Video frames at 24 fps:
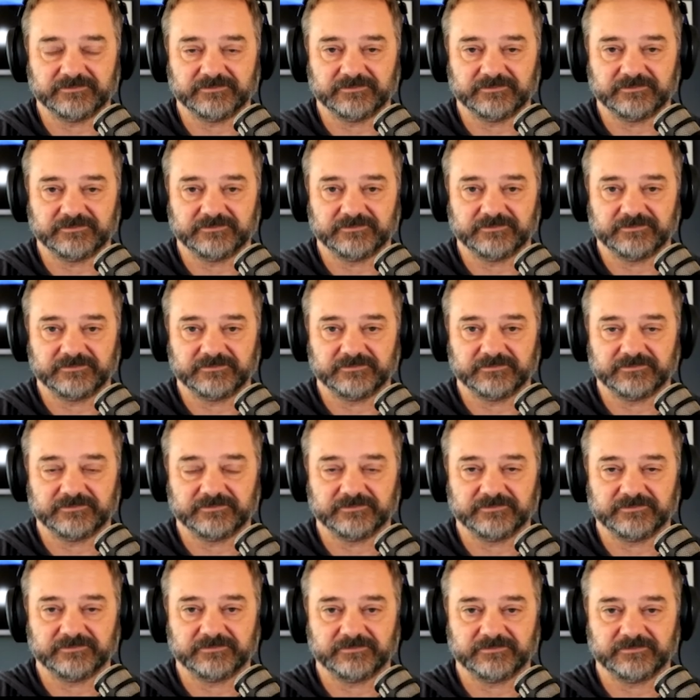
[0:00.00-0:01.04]

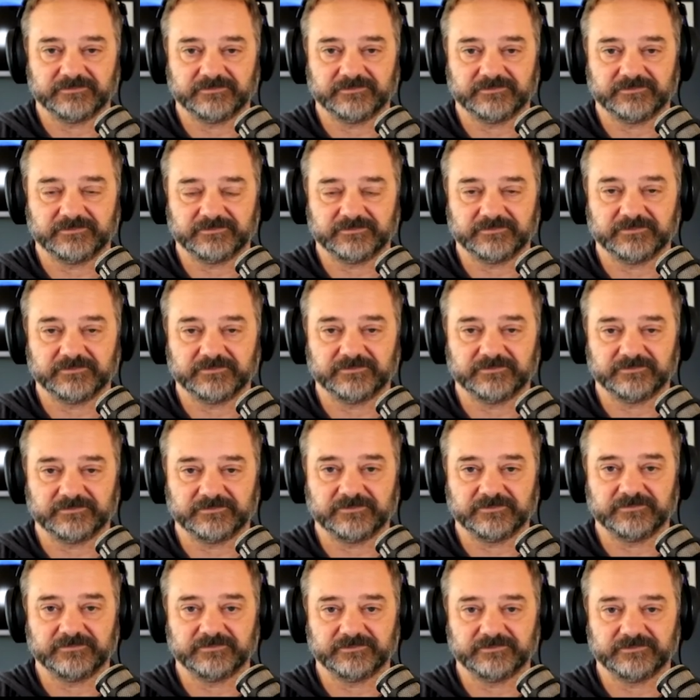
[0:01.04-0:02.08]

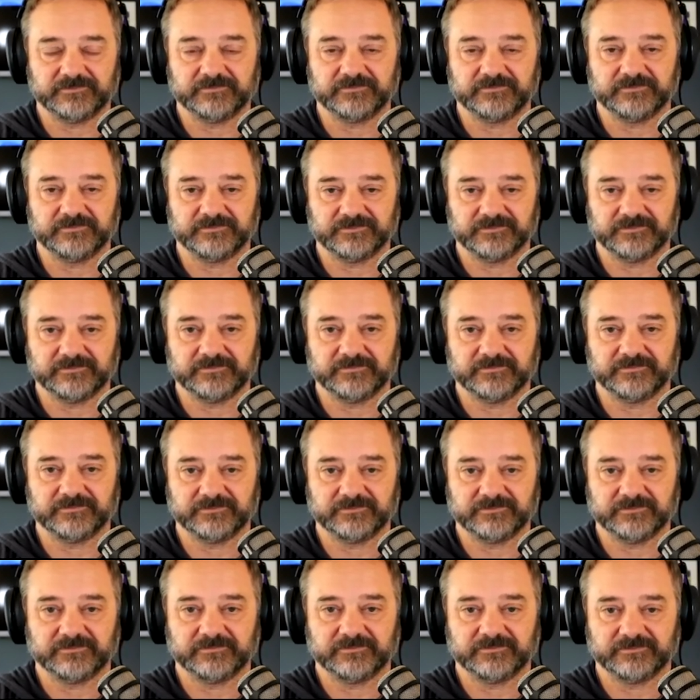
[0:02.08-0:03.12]

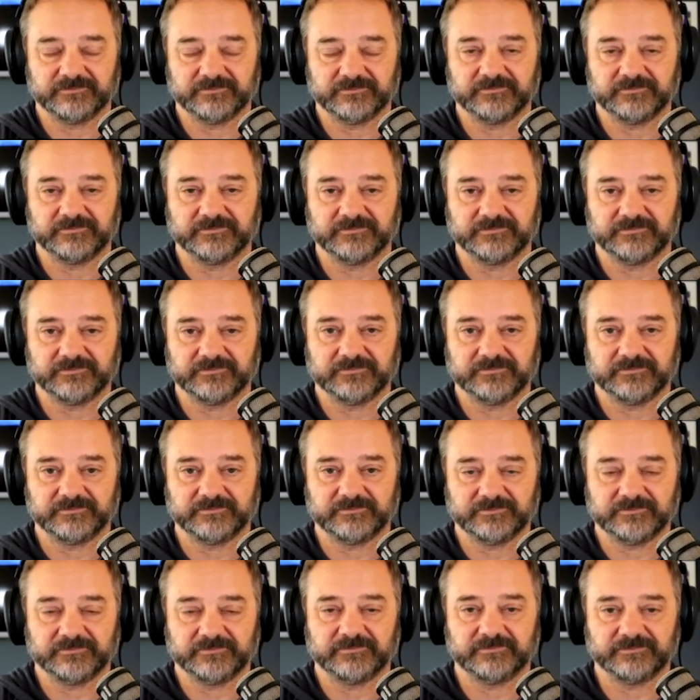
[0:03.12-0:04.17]

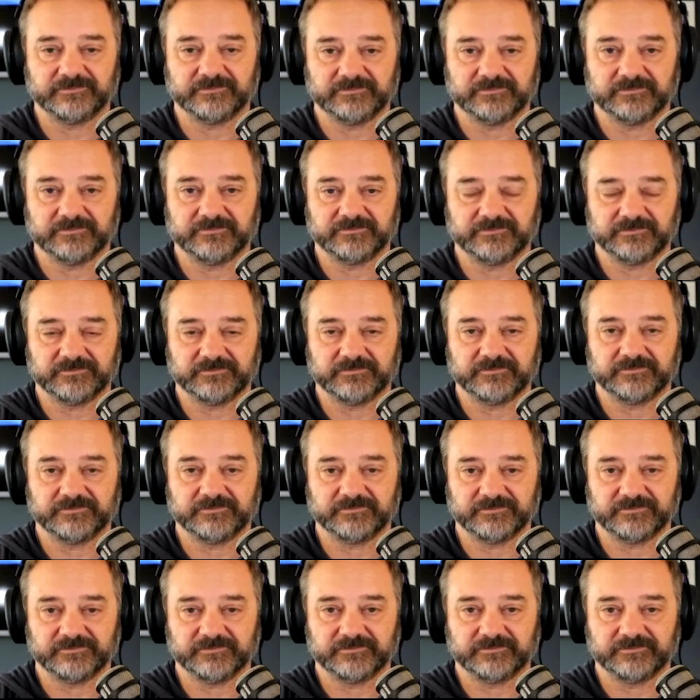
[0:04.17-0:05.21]

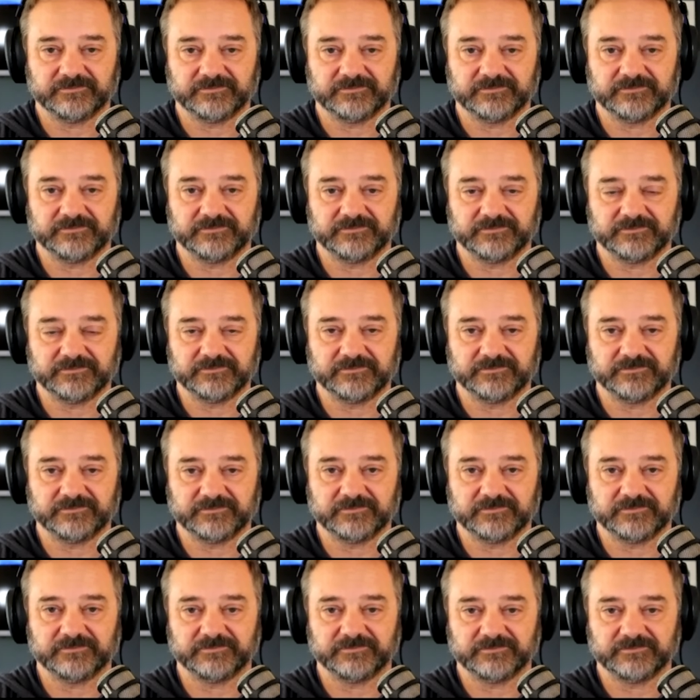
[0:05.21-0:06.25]

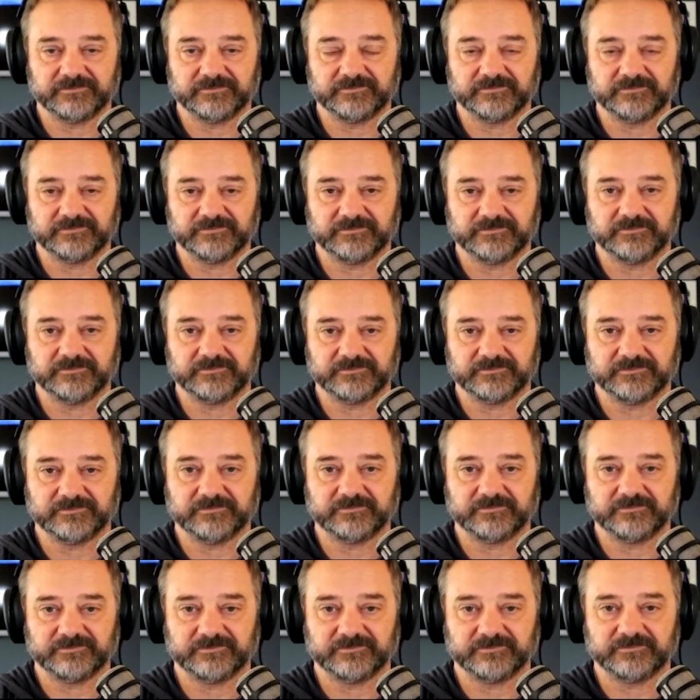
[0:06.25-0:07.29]

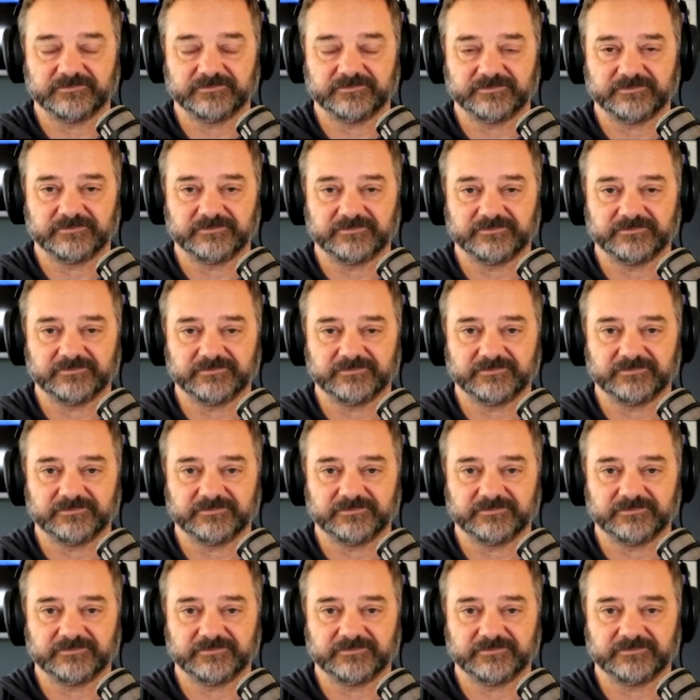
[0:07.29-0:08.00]
The person shown says nothing.